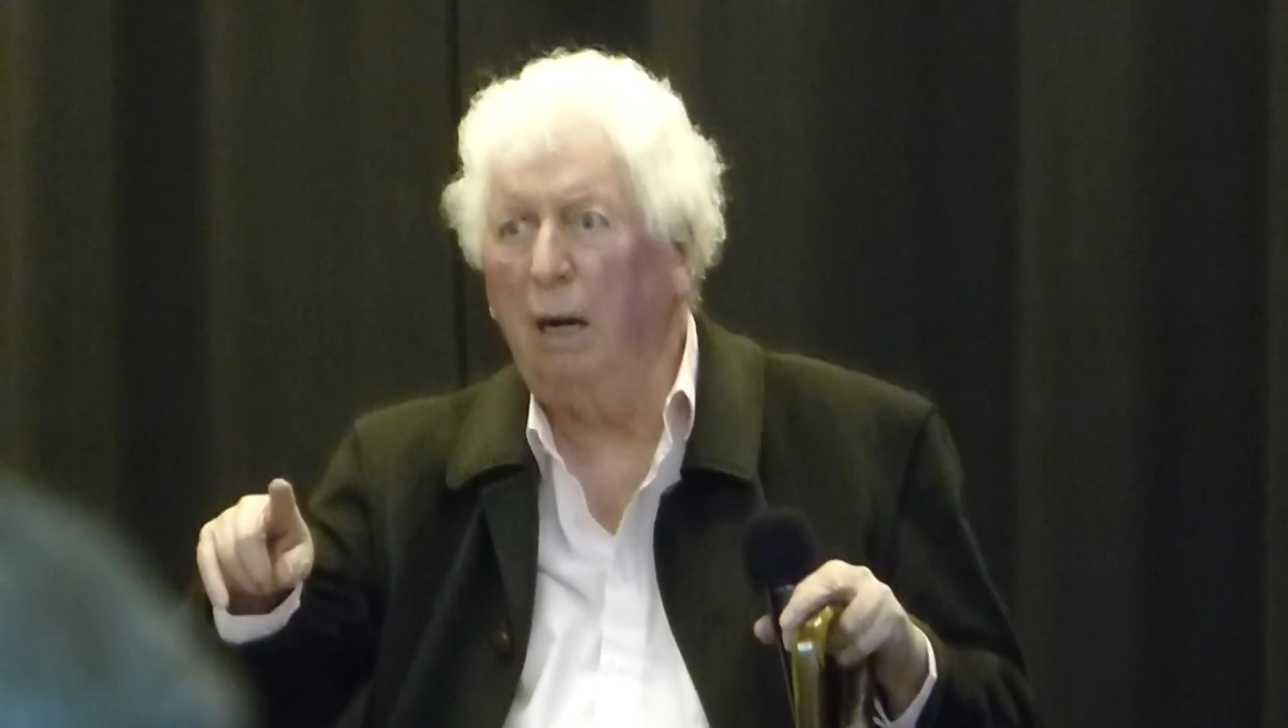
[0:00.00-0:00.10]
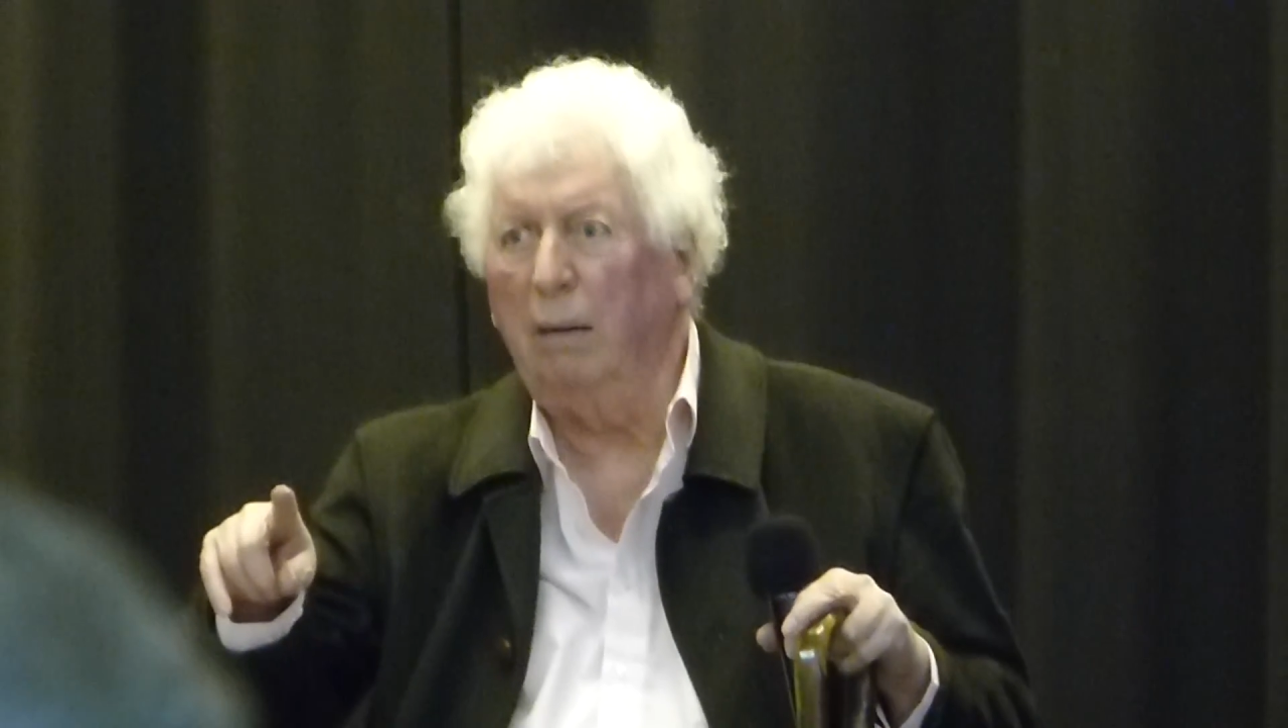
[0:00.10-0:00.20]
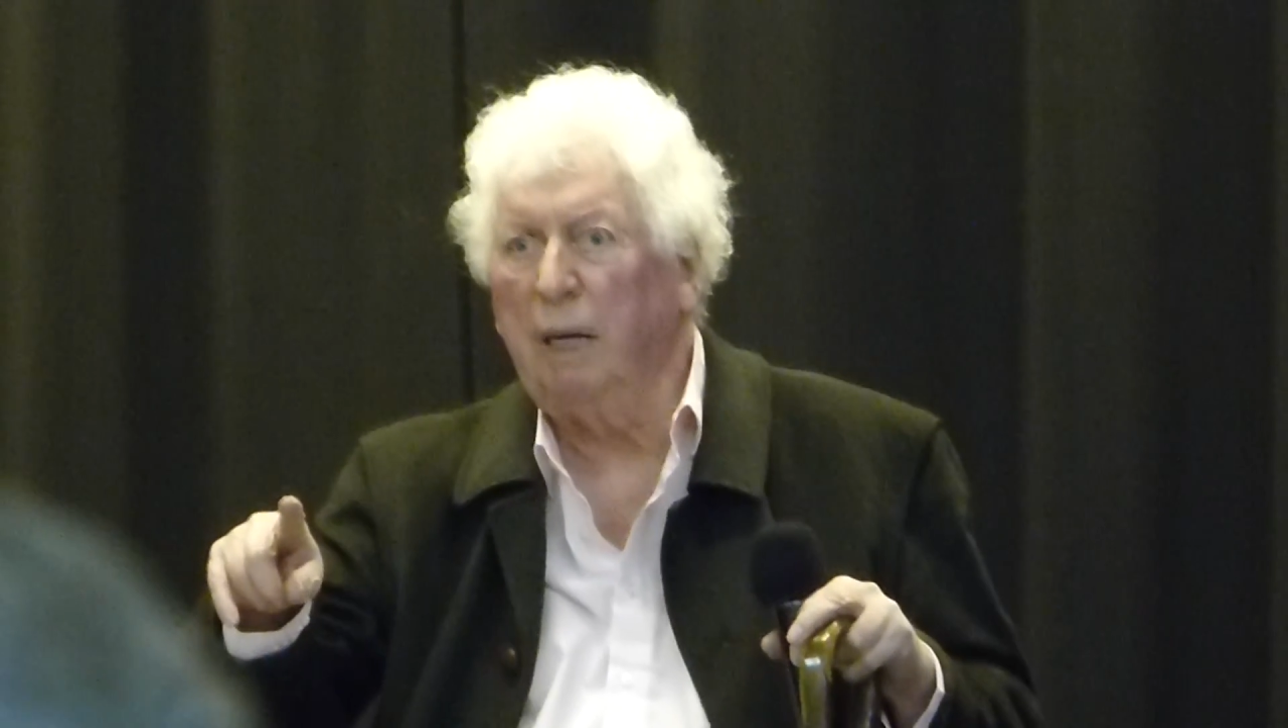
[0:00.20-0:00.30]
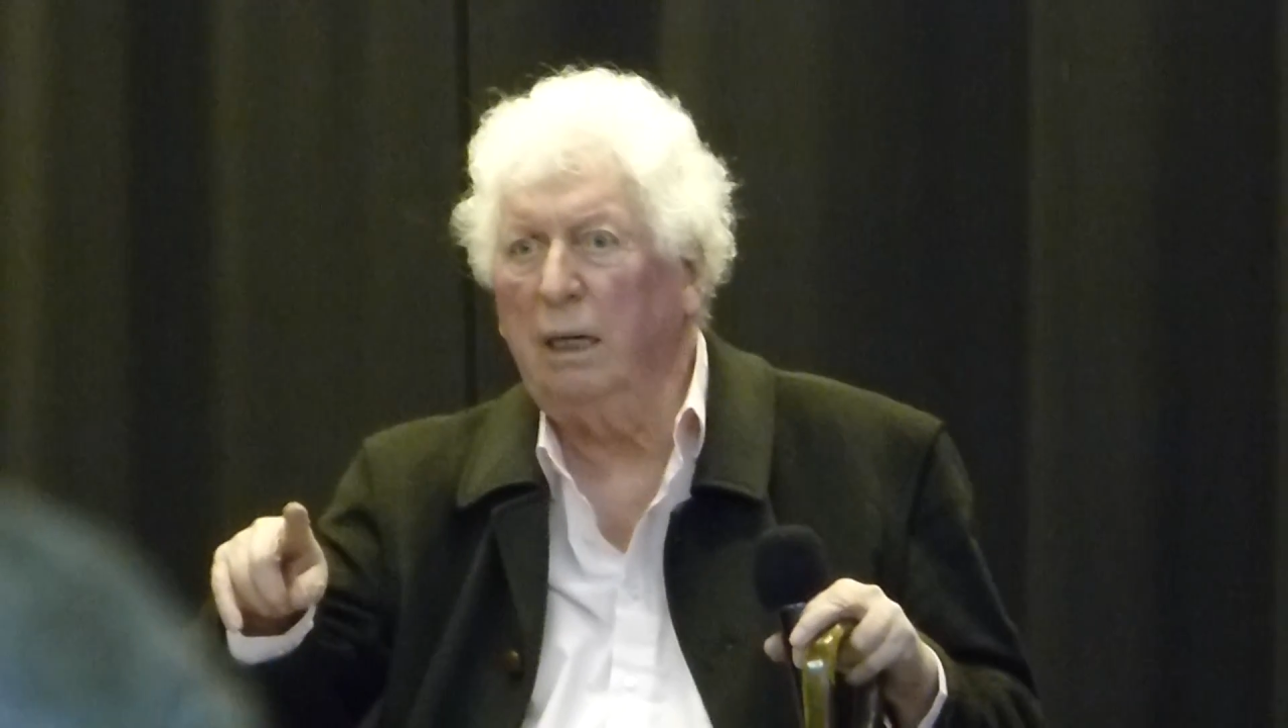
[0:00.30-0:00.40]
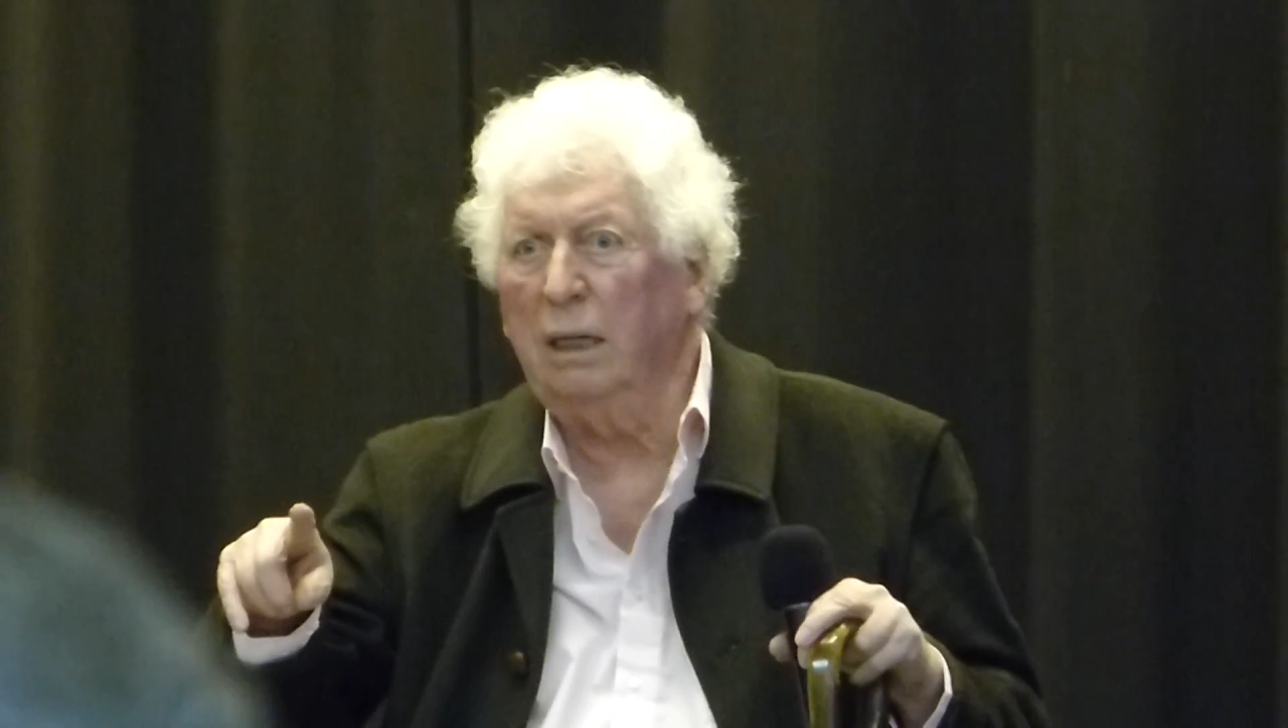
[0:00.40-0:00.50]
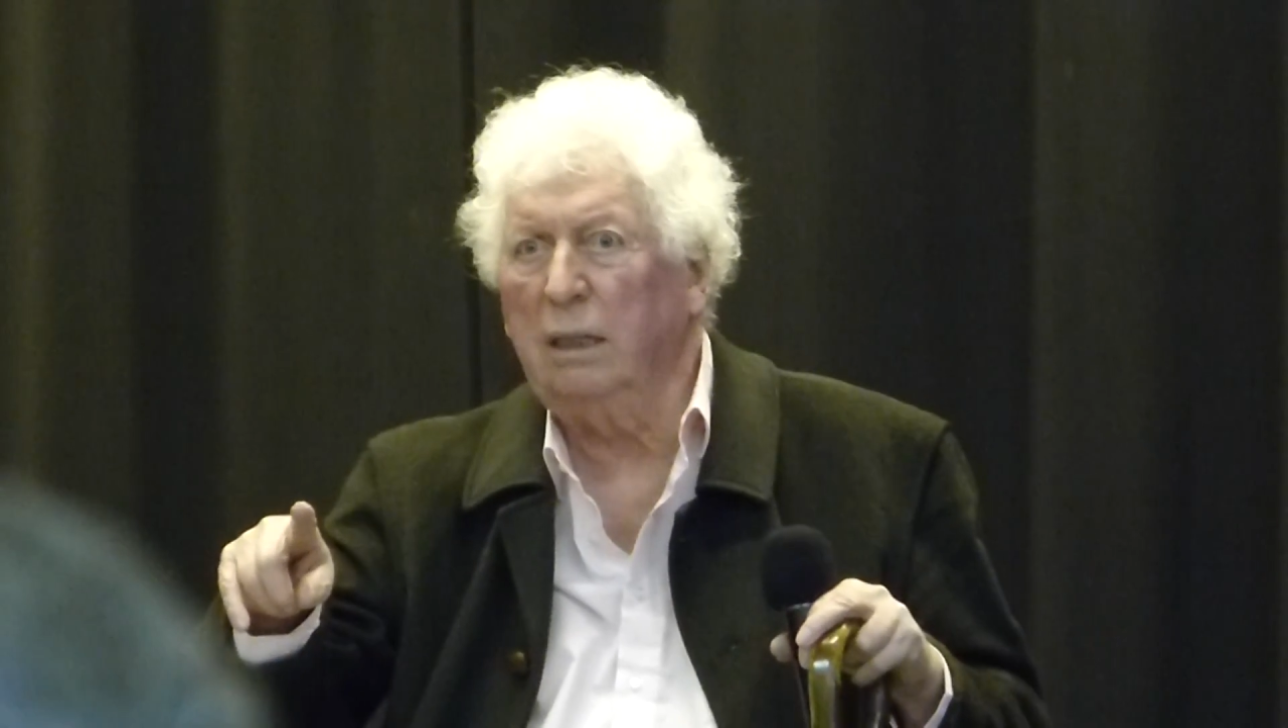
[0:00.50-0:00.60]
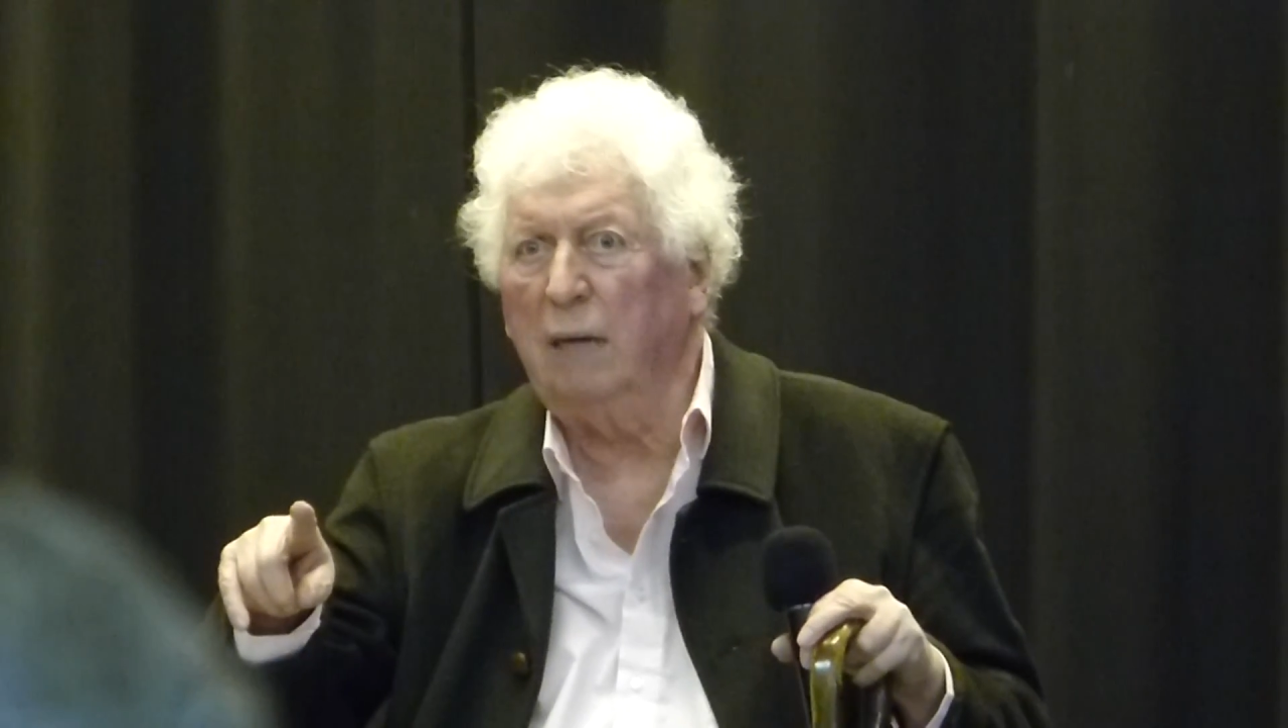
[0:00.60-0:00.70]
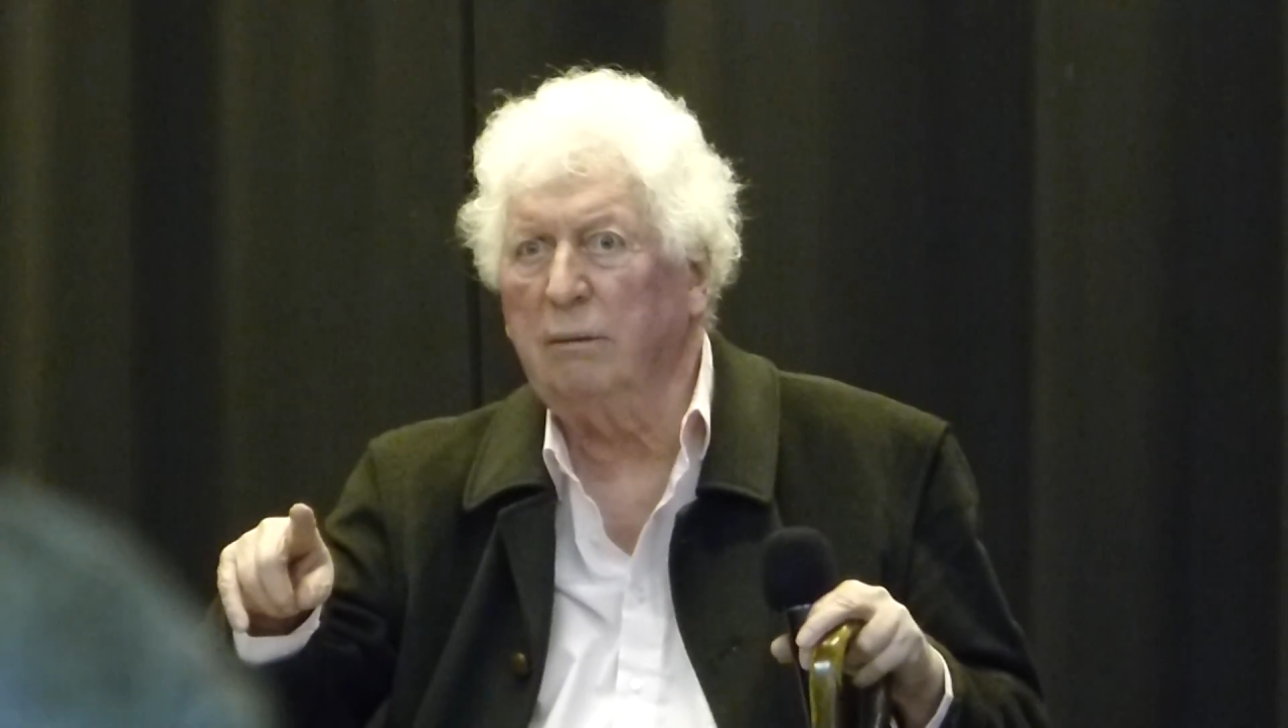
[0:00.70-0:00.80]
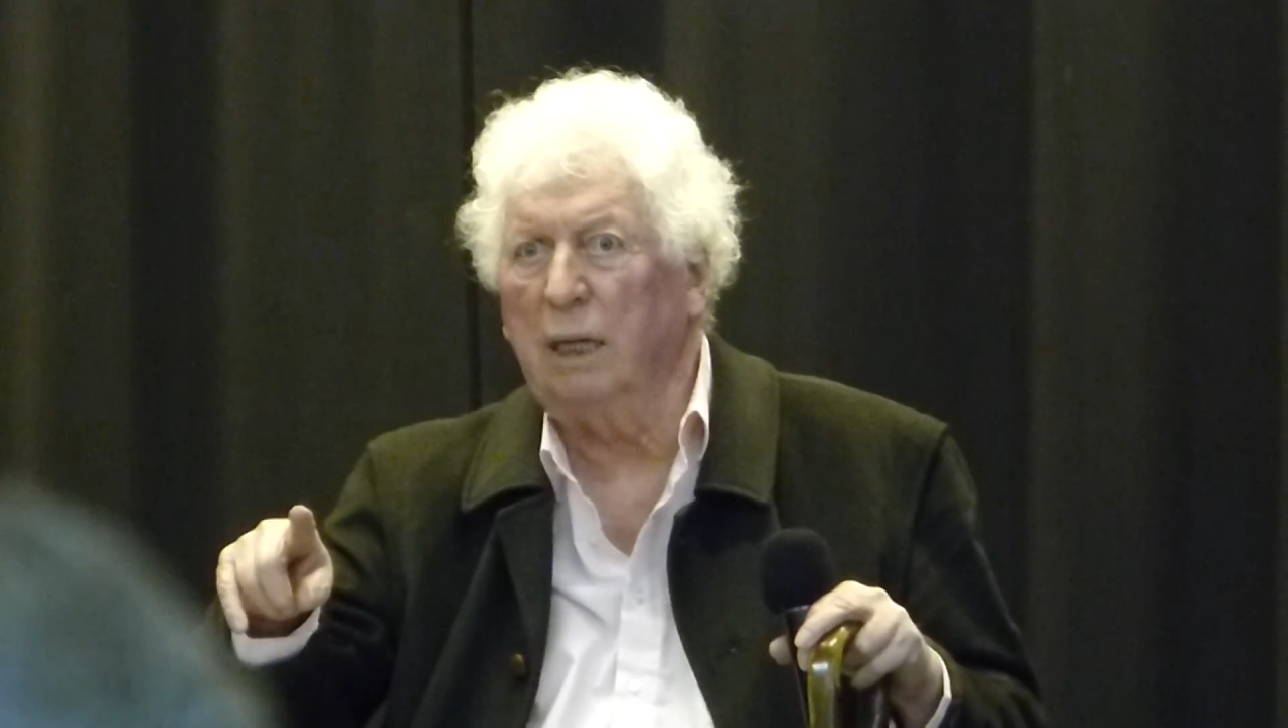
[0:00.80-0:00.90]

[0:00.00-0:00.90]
I'm getting the time